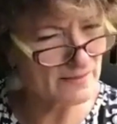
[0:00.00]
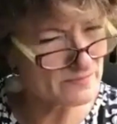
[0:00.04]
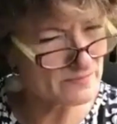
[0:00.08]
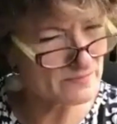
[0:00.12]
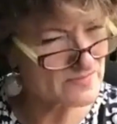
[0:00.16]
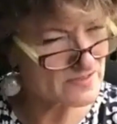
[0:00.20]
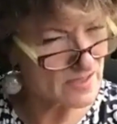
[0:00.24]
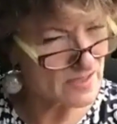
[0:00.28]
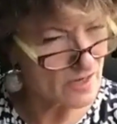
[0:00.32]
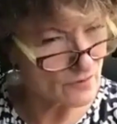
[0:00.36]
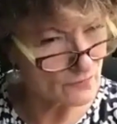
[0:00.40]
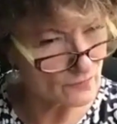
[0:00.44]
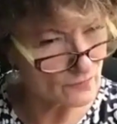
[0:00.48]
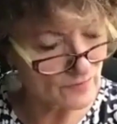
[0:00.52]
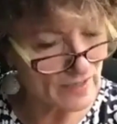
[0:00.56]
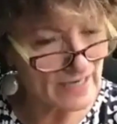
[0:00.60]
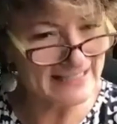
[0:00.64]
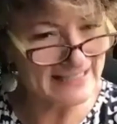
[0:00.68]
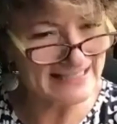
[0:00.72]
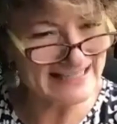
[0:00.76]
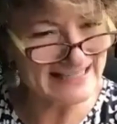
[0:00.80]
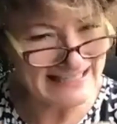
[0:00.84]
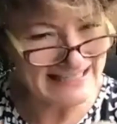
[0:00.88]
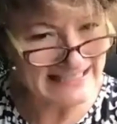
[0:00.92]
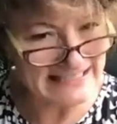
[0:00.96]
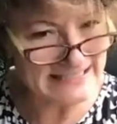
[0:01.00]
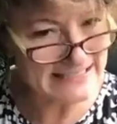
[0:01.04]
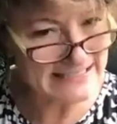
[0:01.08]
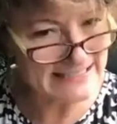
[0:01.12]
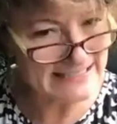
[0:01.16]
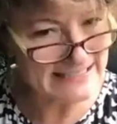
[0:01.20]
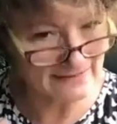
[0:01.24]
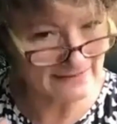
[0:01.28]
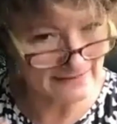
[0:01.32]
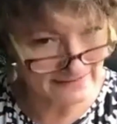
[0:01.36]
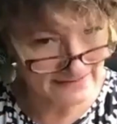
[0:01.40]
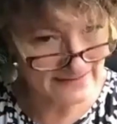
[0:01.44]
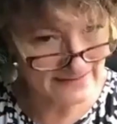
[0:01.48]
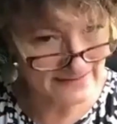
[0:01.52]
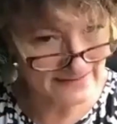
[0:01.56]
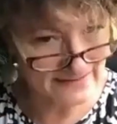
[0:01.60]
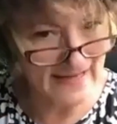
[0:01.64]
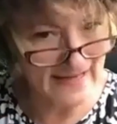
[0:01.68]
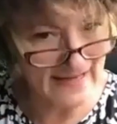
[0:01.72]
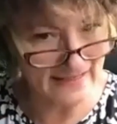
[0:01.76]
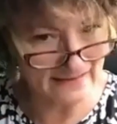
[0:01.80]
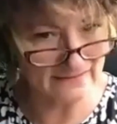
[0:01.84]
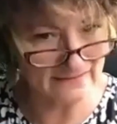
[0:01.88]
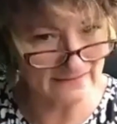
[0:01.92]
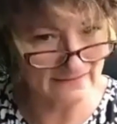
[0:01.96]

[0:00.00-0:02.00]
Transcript: something's not right, listen to that.